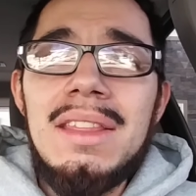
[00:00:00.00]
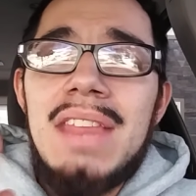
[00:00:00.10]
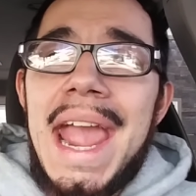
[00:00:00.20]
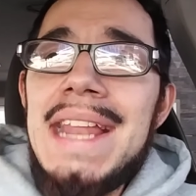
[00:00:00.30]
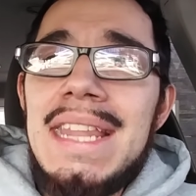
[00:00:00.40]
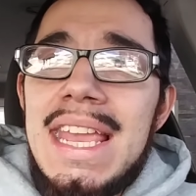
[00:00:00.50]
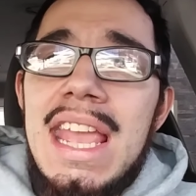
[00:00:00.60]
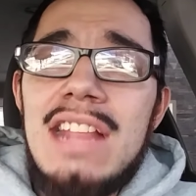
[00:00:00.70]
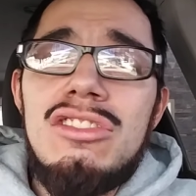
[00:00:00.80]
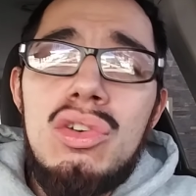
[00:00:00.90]
They
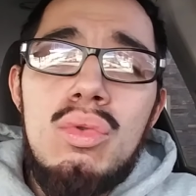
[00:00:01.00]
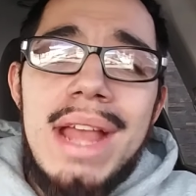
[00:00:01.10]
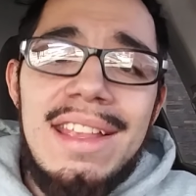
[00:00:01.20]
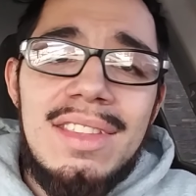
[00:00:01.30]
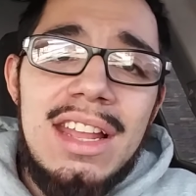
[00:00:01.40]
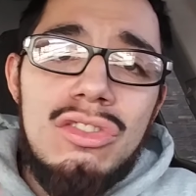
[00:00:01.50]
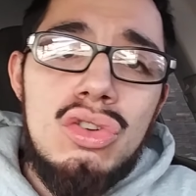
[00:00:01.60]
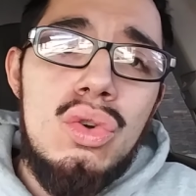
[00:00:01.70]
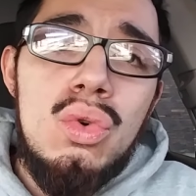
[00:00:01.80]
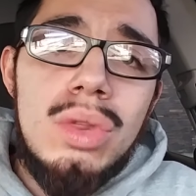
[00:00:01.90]
need to listen
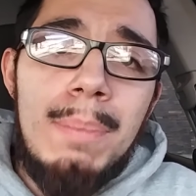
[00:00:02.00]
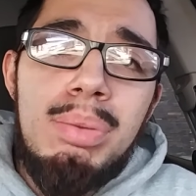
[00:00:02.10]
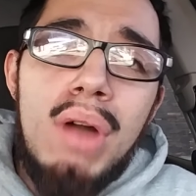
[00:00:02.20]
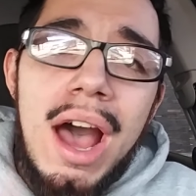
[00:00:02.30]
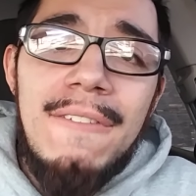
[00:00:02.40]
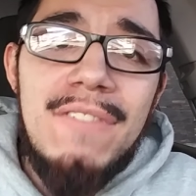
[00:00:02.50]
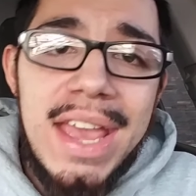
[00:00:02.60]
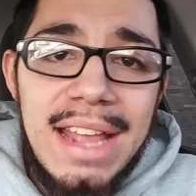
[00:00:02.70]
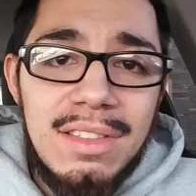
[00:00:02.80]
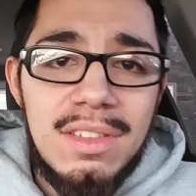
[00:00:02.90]
to the
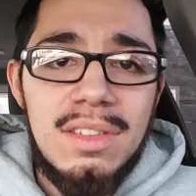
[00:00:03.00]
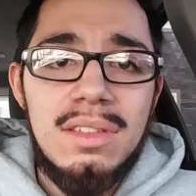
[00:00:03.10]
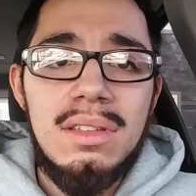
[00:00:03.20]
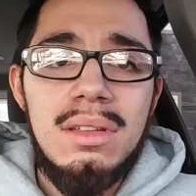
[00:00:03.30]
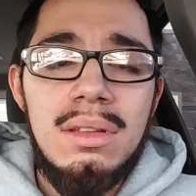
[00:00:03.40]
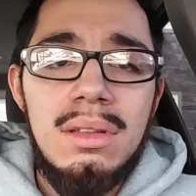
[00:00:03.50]
prophets.